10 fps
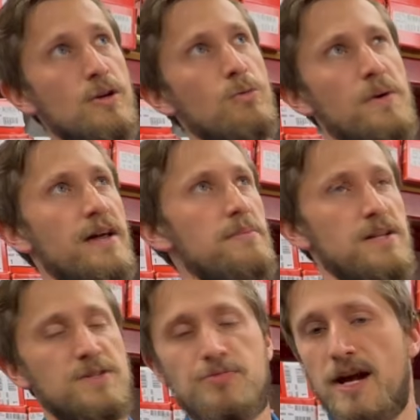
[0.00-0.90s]
what that
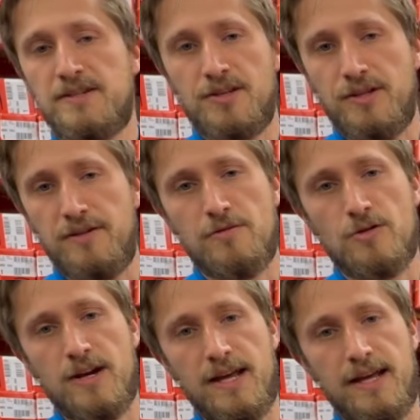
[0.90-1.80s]
means practically
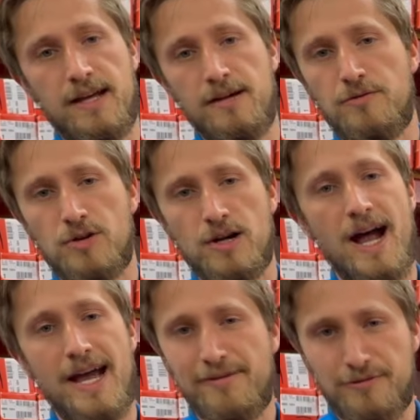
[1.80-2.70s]
for a
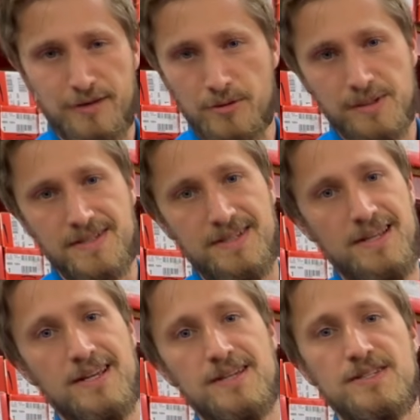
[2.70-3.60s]
high
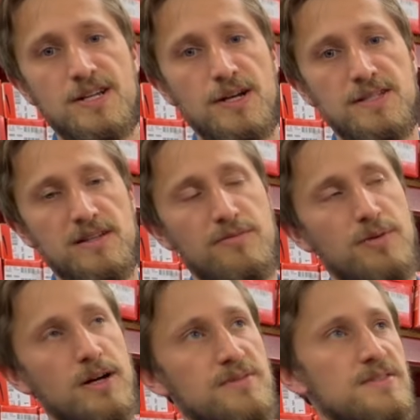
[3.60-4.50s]
frequency series of
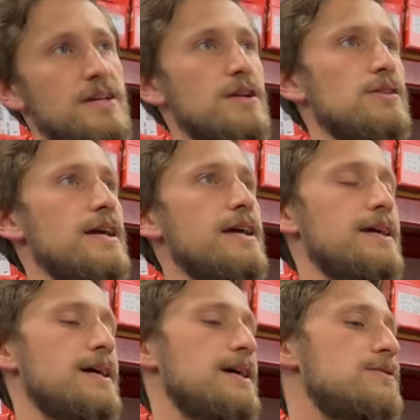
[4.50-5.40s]
bumps, think like
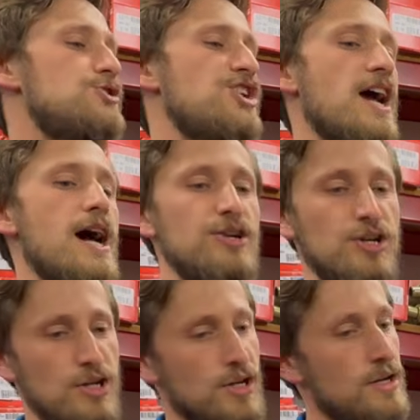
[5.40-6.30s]

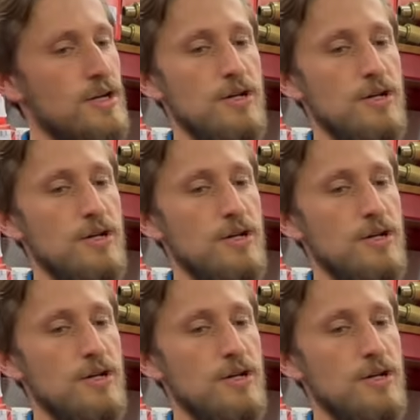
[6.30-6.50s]
chatter,